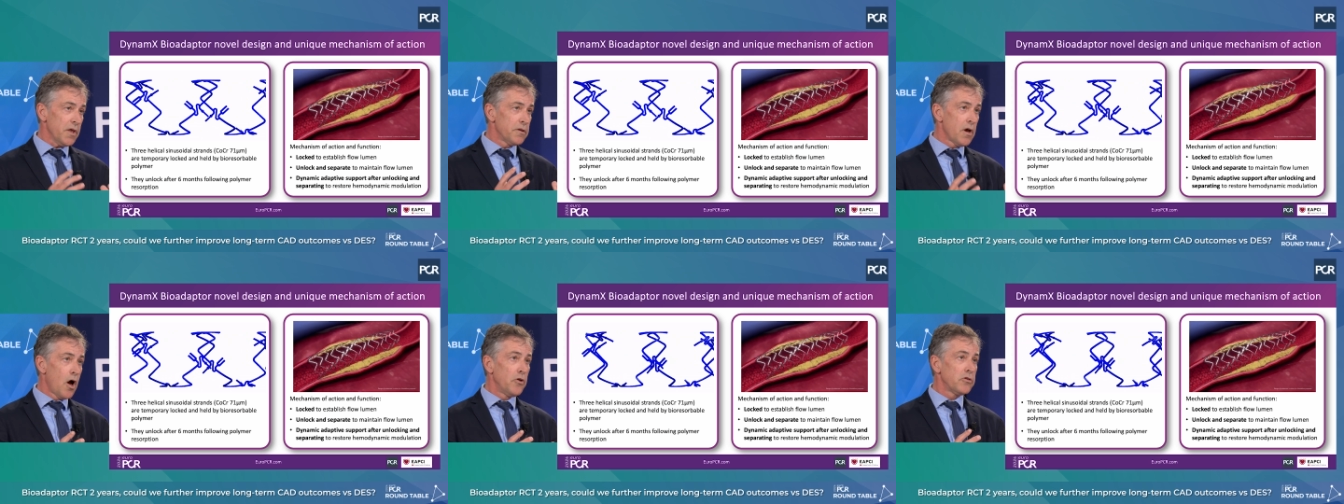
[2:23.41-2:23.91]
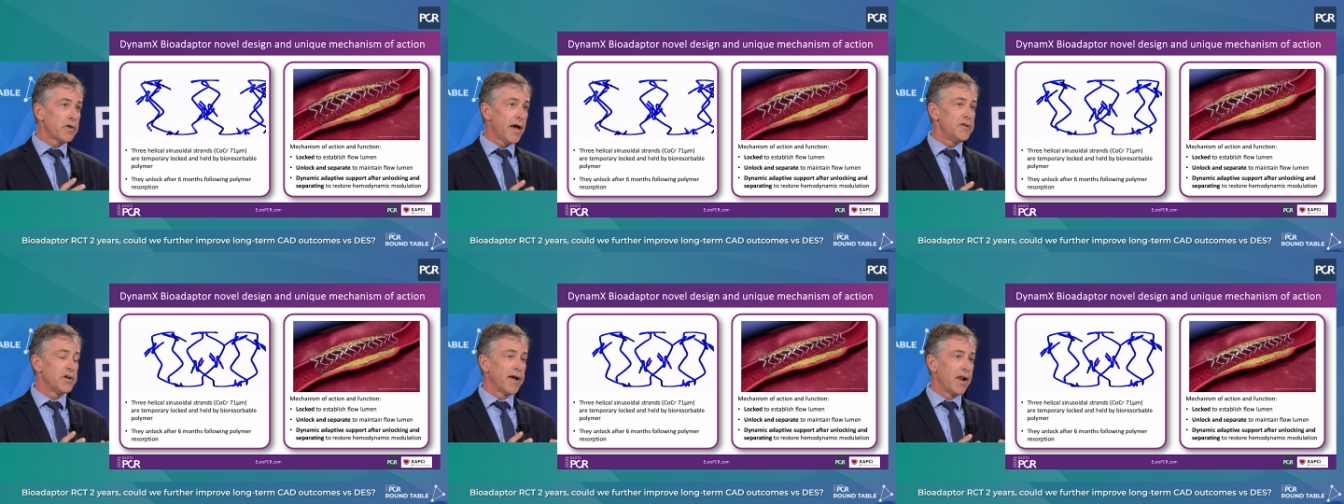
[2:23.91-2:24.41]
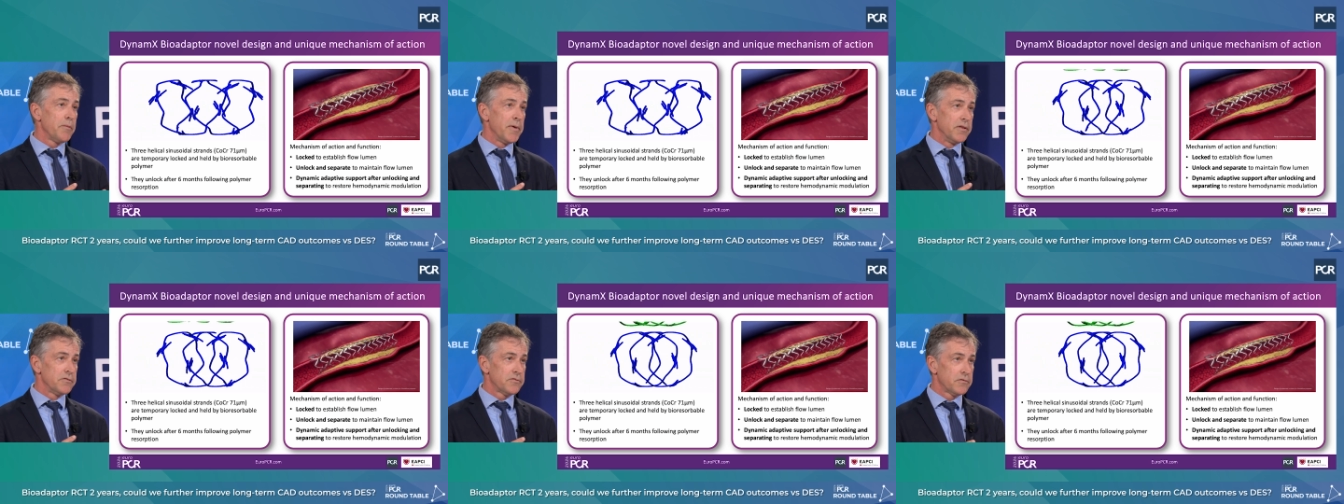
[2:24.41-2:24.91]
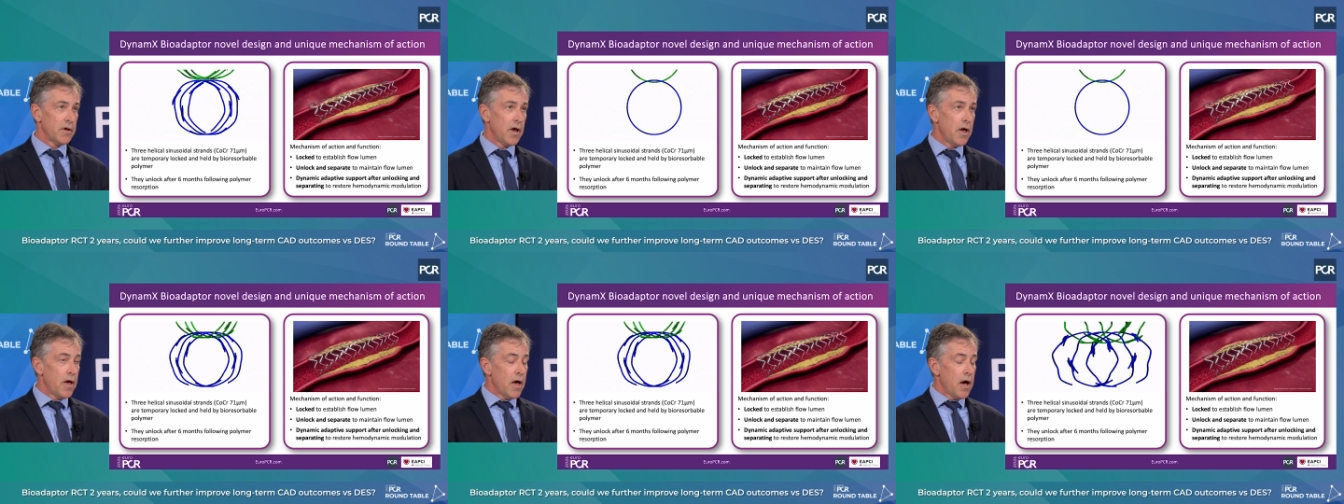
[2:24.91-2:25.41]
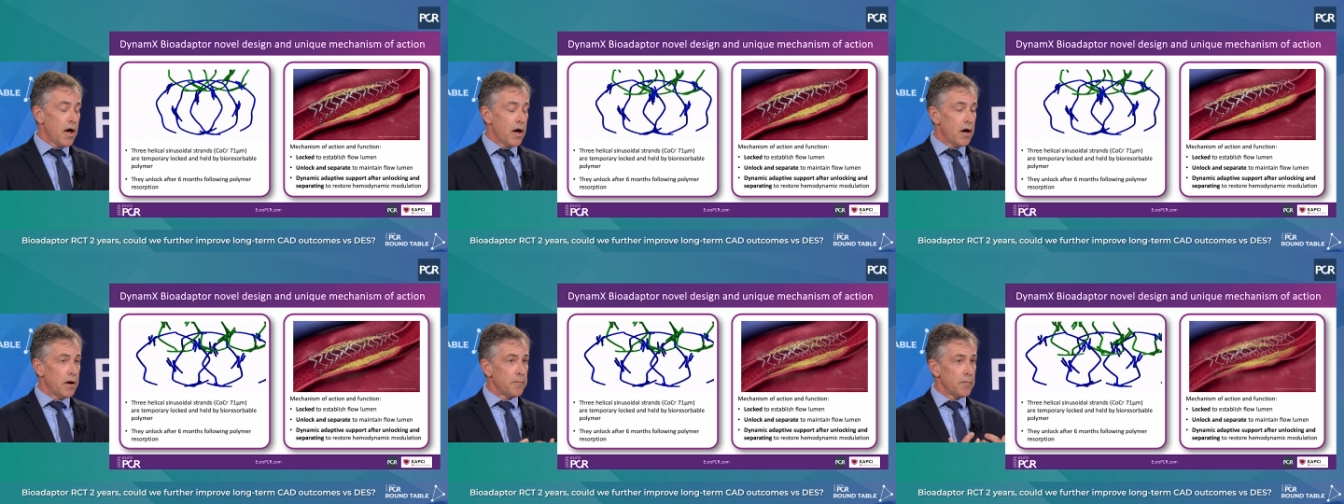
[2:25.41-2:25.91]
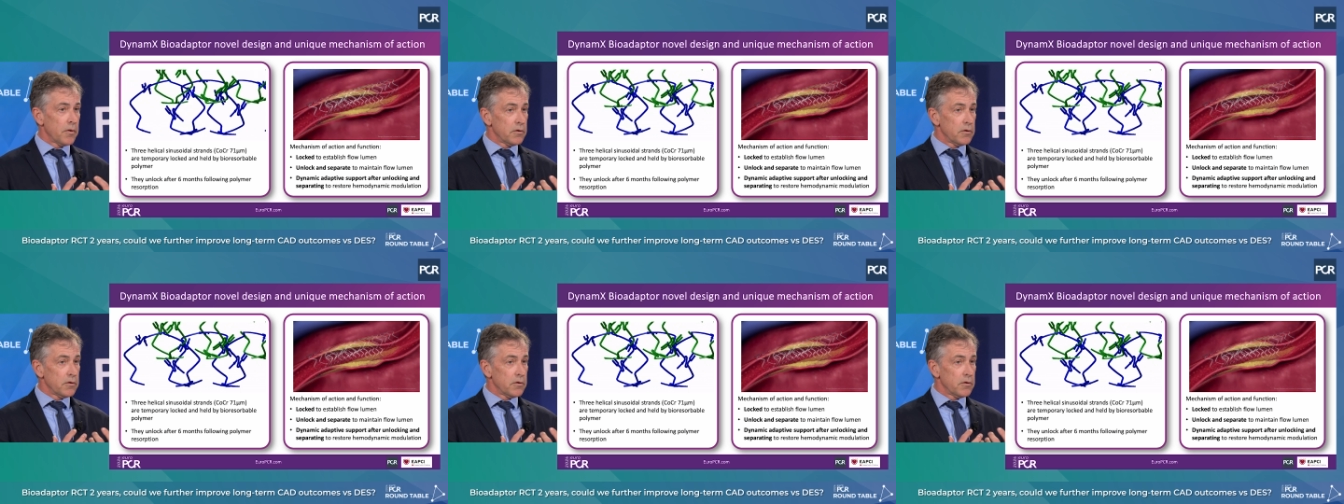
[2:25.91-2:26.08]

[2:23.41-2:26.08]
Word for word: the uncaging elements uh,